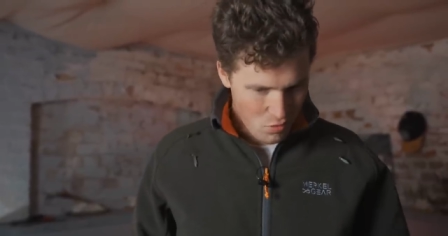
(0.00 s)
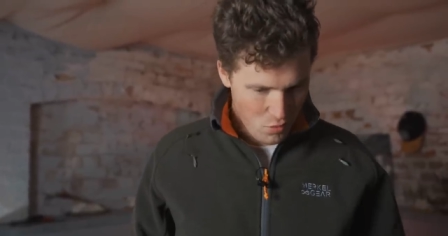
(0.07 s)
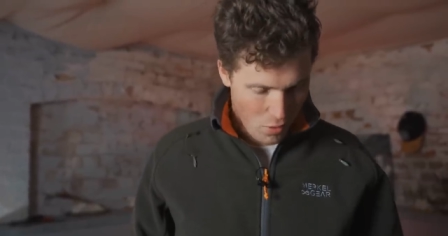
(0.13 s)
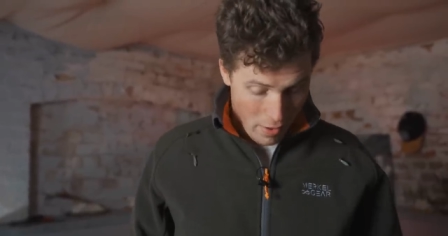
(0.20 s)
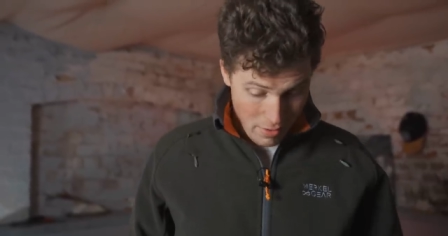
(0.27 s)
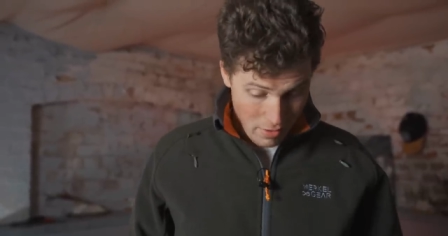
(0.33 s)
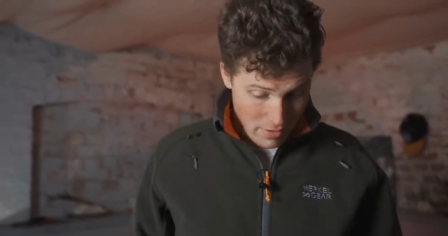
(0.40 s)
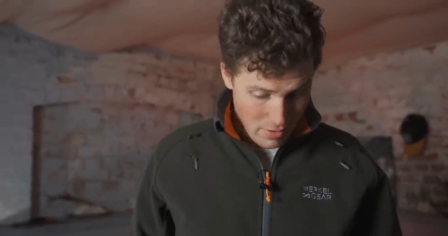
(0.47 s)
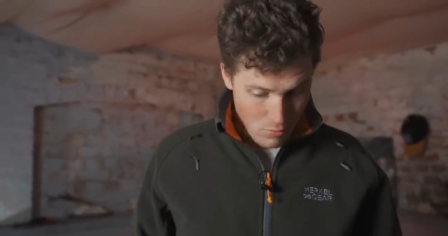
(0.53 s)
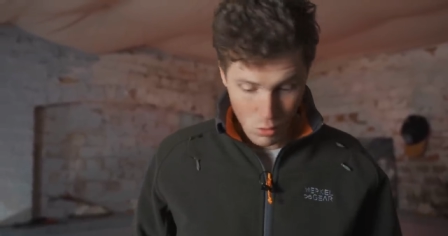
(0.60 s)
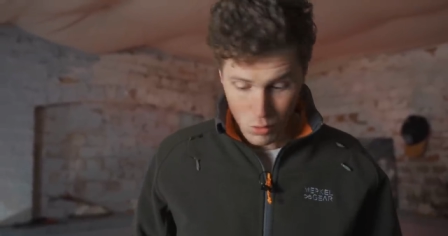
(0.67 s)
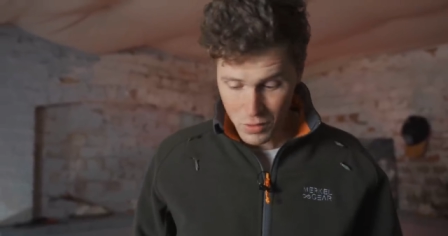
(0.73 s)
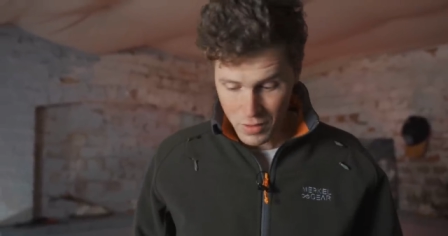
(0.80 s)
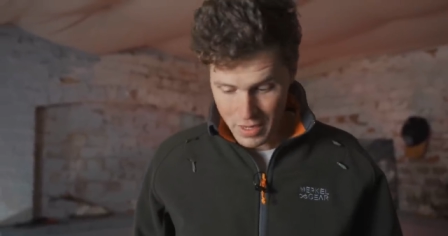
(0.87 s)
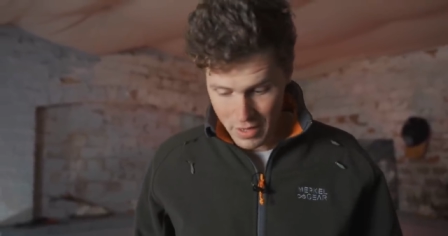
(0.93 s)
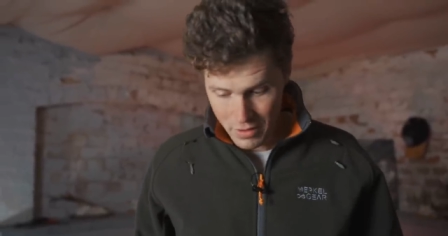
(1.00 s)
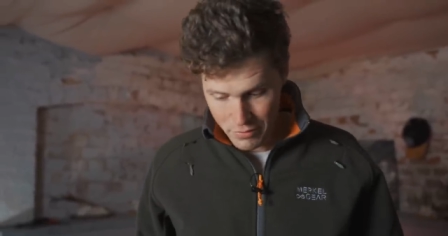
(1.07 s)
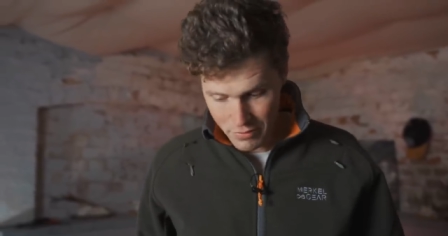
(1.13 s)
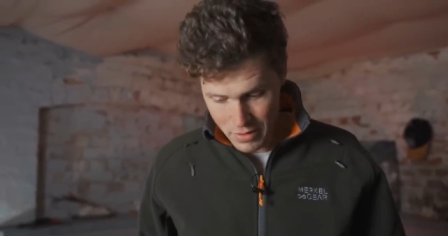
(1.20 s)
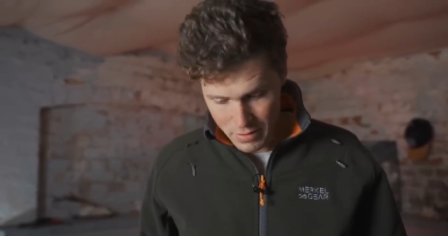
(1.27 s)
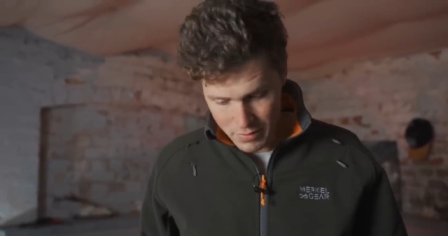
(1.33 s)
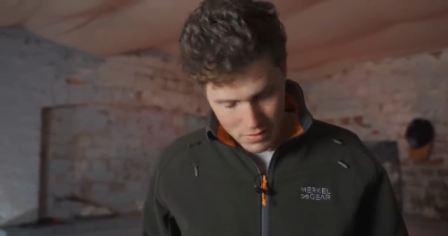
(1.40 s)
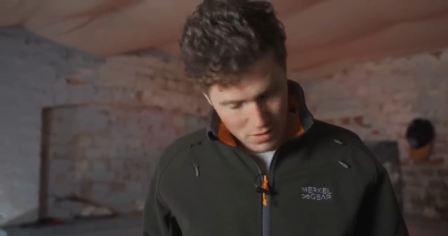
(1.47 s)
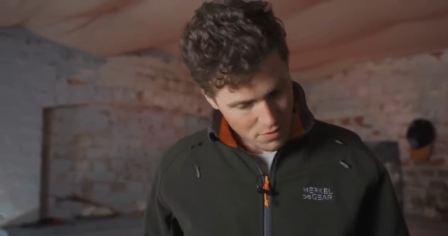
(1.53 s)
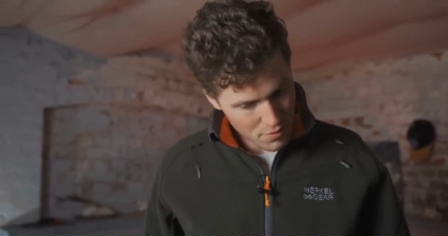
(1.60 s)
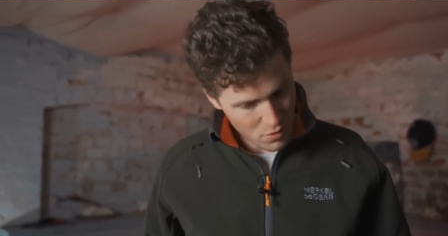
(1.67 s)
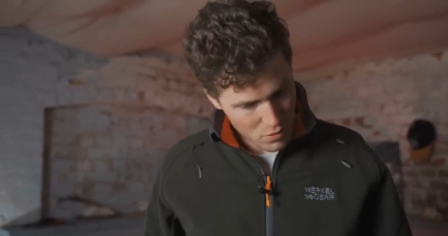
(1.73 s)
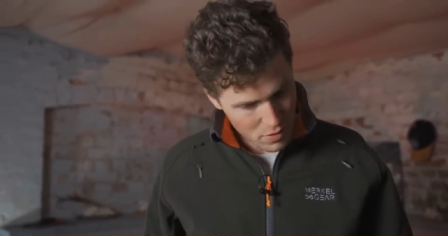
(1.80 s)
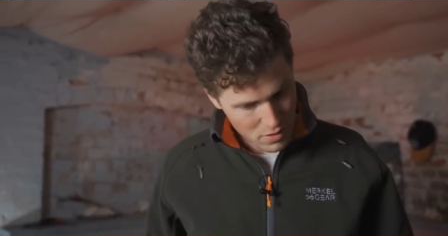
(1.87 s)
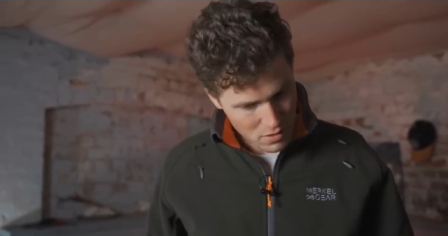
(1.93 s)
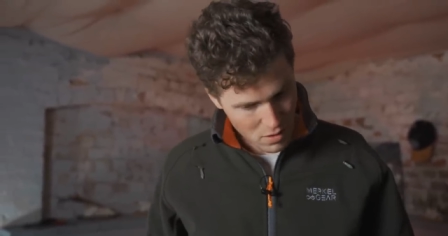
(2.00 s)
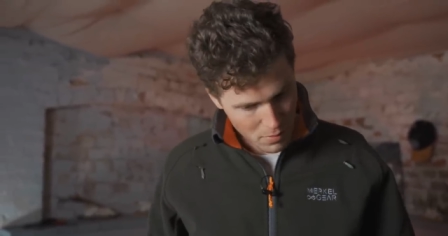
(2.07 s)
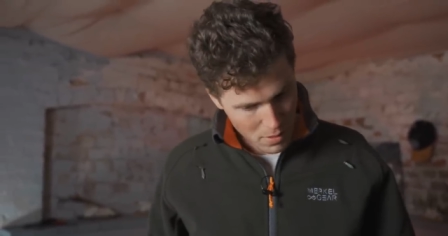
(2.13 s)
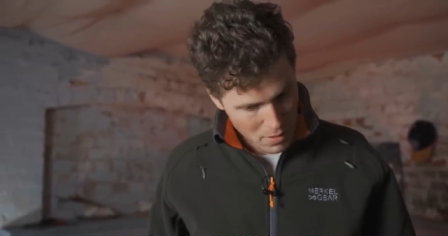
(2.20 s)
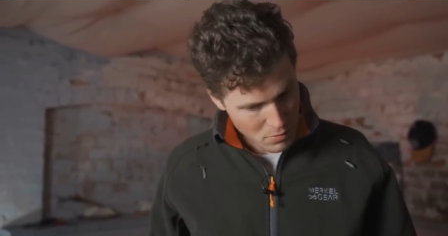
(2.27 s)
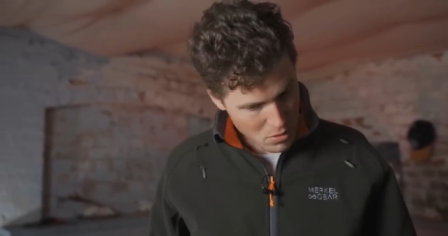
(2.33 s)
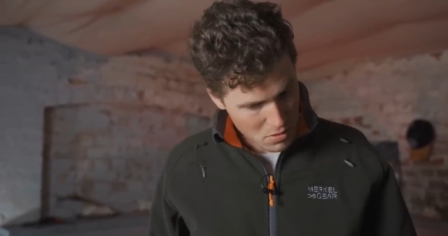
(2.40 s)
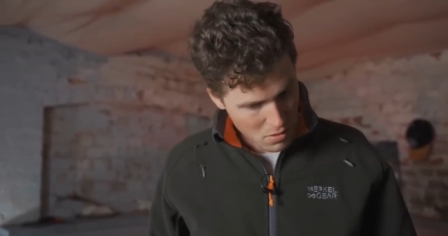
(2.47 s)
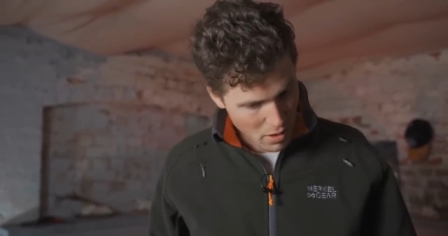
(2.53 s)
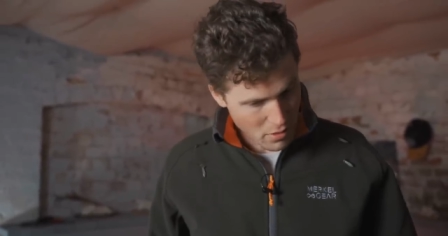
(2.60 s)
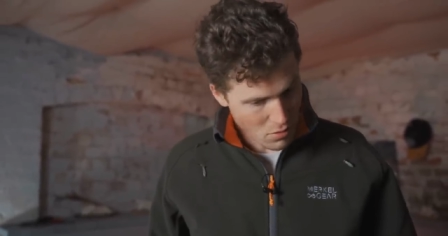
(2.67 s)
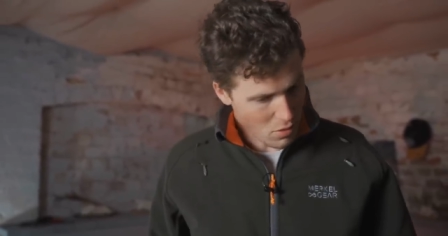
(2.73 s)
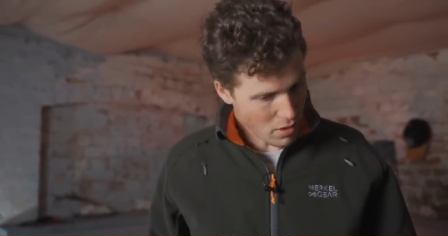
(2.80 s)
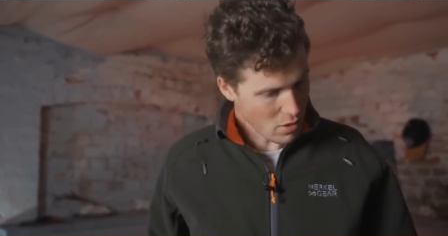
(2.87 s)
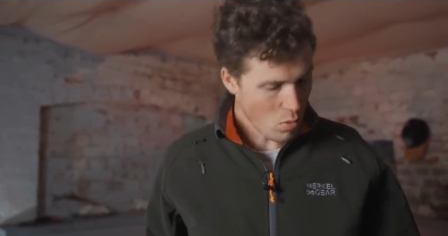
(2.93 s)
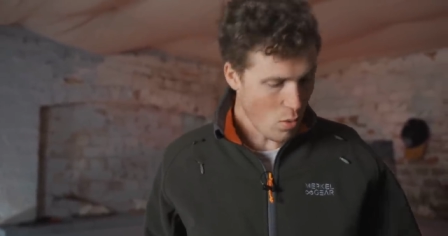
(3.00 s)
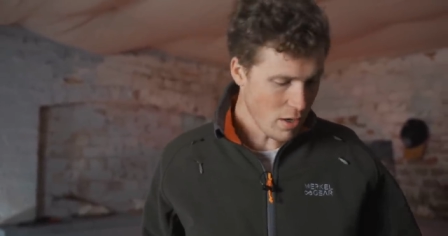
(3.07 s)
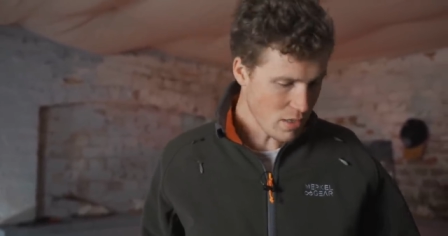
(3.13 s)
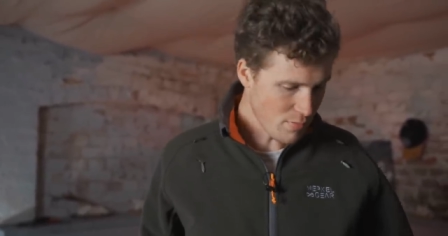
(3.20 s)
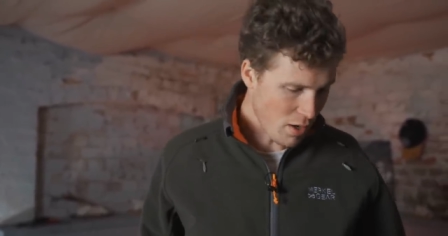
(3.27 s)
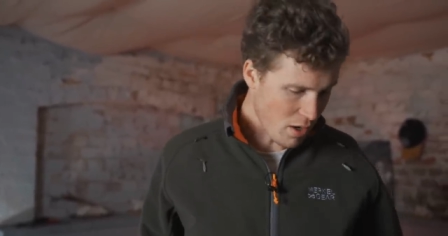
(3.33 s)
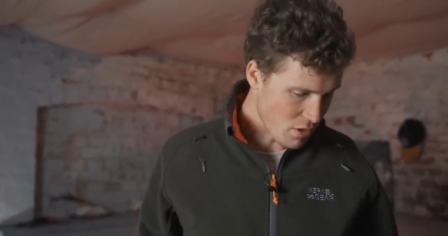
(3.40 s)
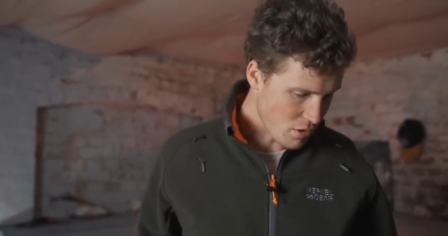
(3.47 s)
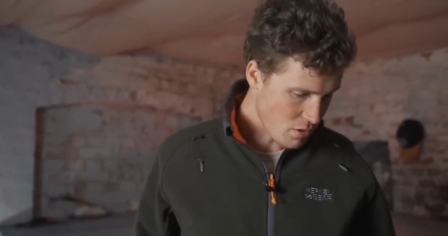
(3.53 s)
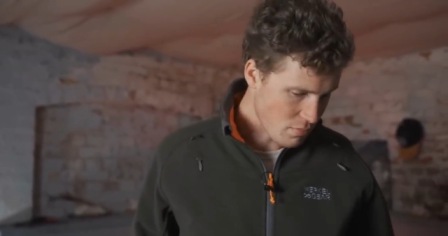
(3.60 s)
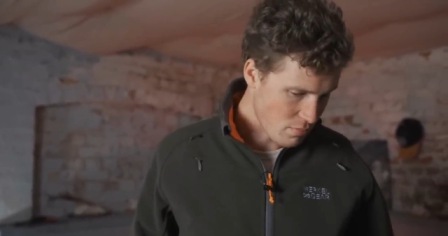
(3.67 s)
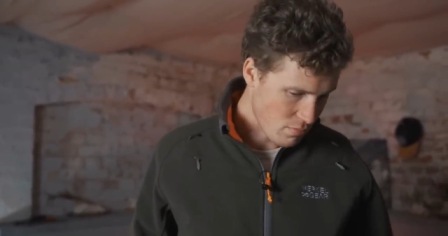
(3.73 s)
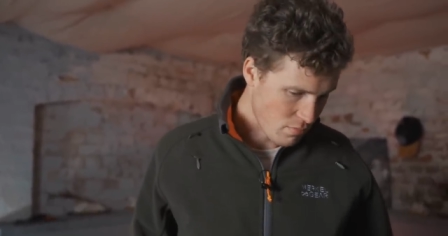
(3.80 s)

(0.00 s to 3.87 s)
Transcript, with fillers: that I like more than the K3, and there's a few things that perhaps I don't like quite as much.